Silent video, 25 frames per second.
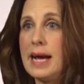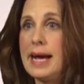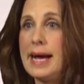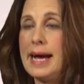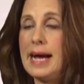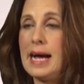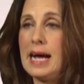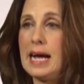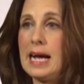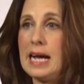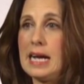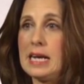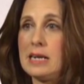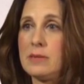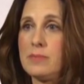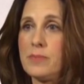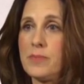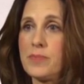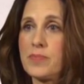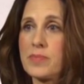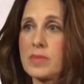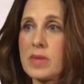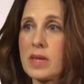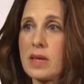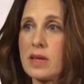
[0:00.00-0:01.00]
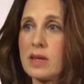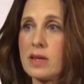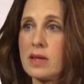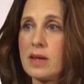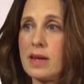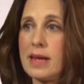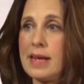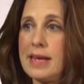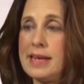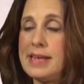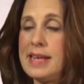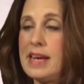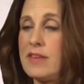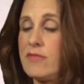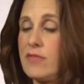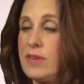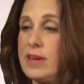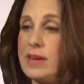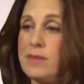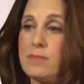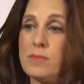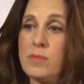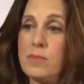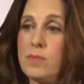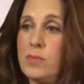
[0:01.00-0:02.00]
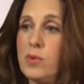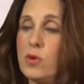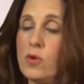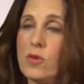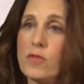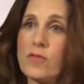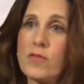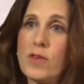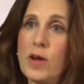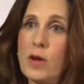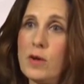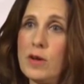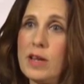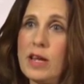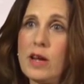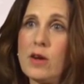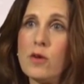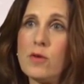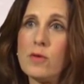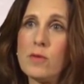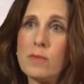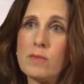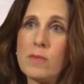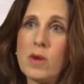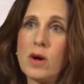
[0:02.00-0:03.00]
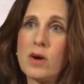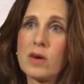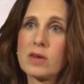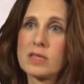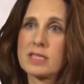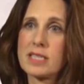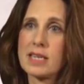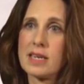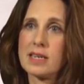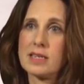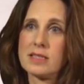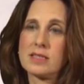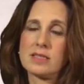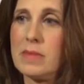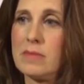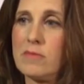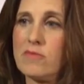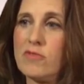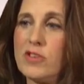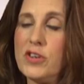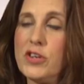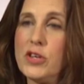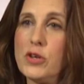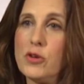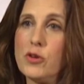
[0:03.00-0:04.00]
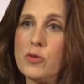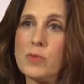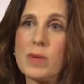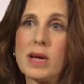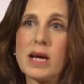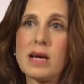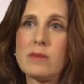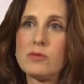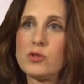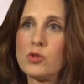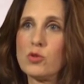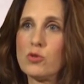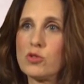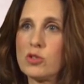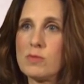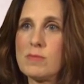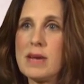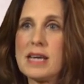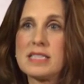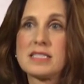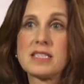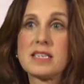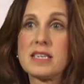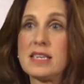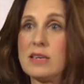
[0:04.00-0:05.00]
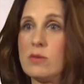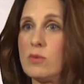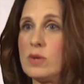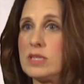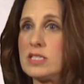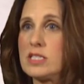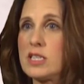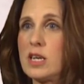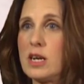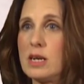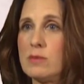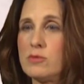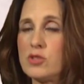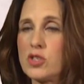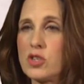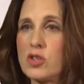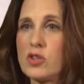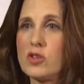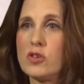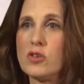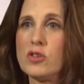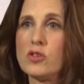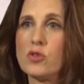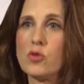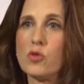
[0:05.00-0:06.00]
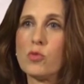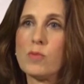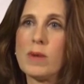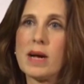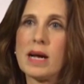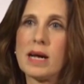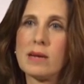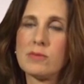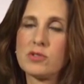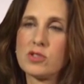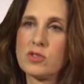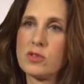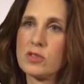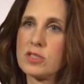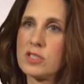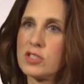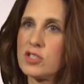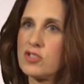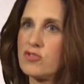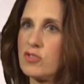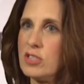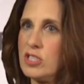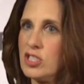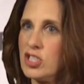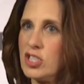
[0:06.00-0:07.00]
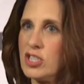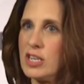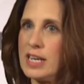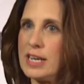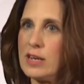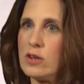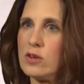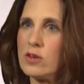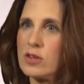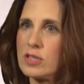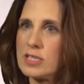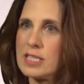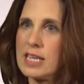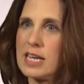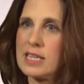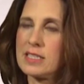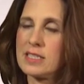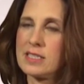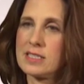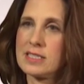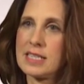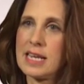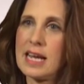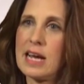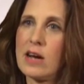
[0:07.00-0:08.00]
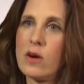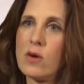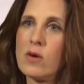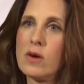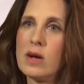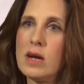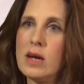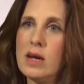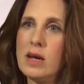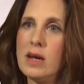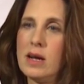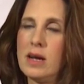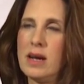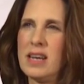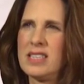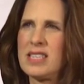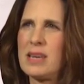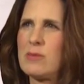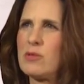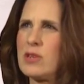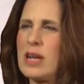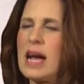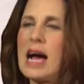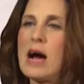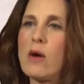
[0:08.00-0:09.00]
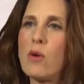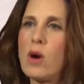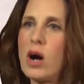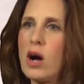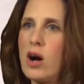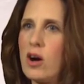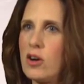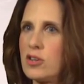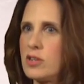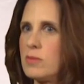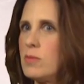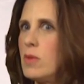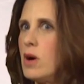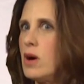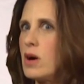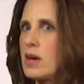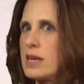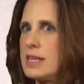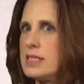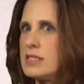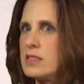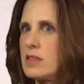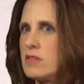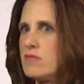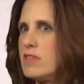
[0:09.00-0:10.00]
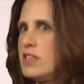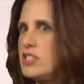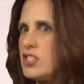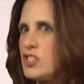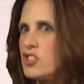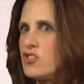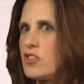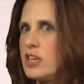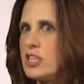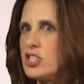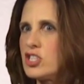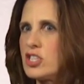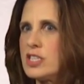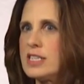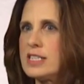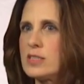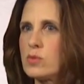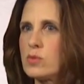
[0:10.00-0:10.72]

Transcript: In every portfolio, marks get renewed perhaps automatically when times are good or perhaps not as stringently looked at as to how hard a registration is